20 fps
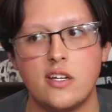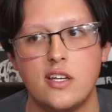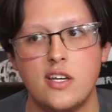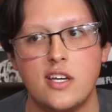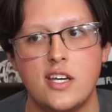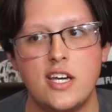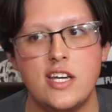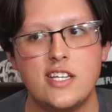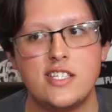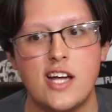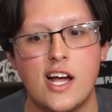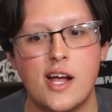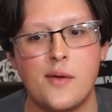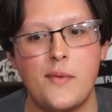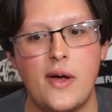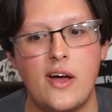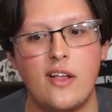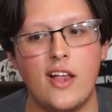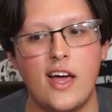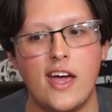He's talking
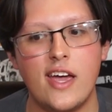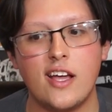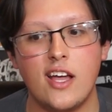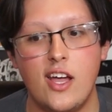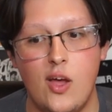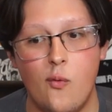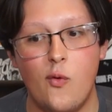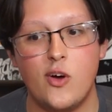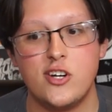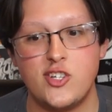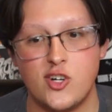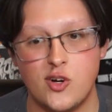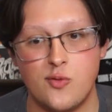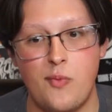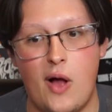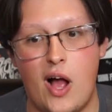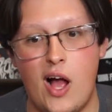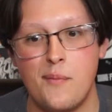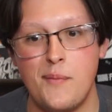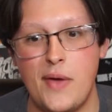about, like, what your
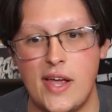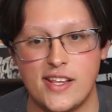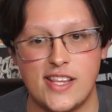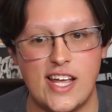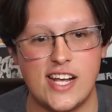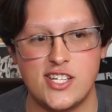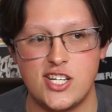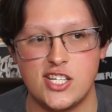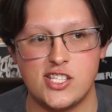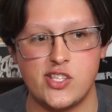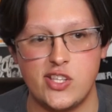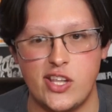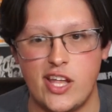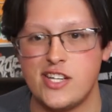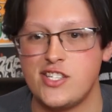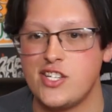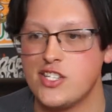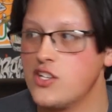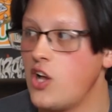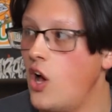mom make. That
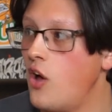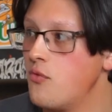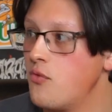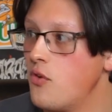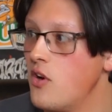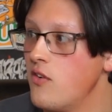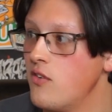shit's gone forever.